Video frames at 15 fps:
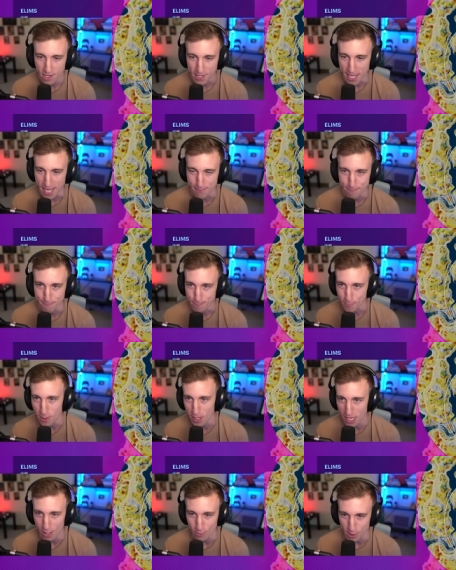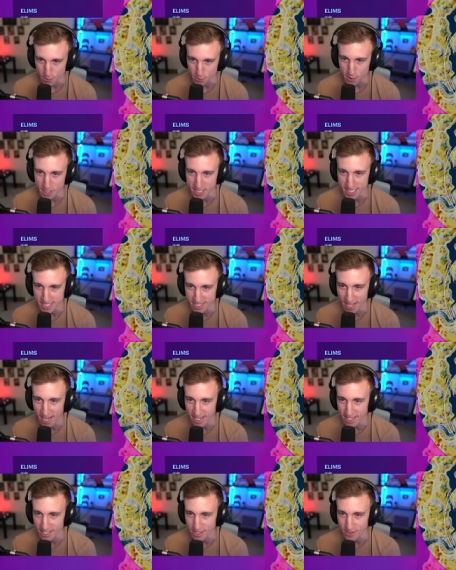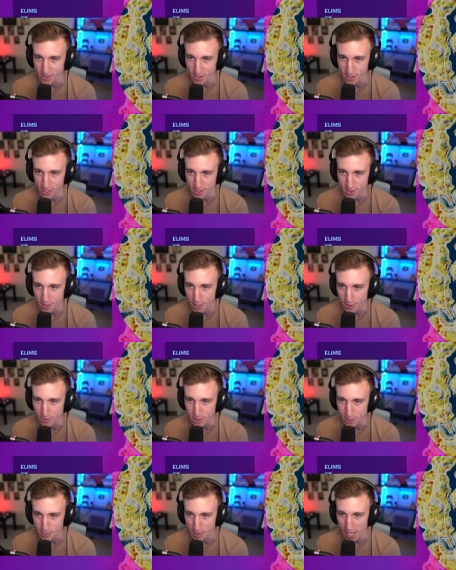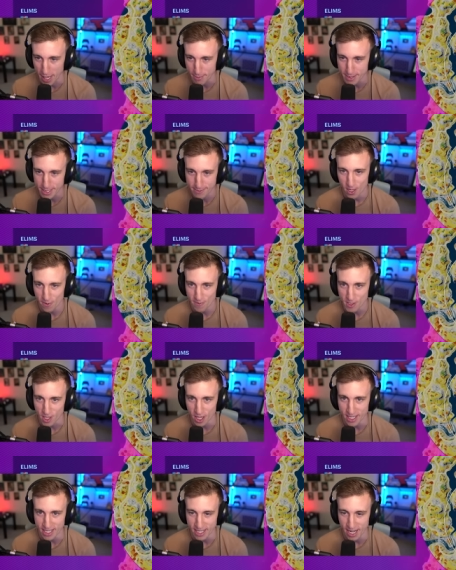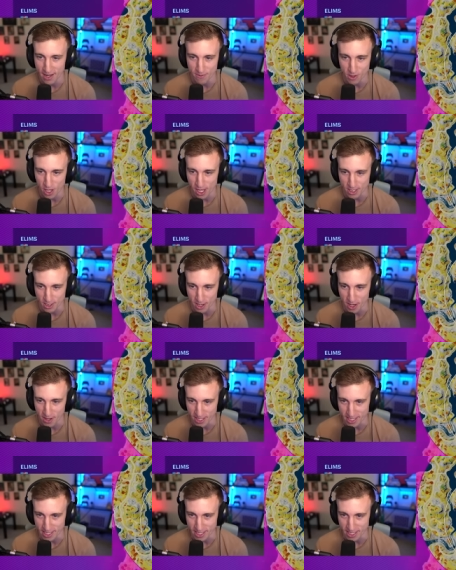Okay, well, I was really excited until the zone just popped. all of a sudden, I've lost all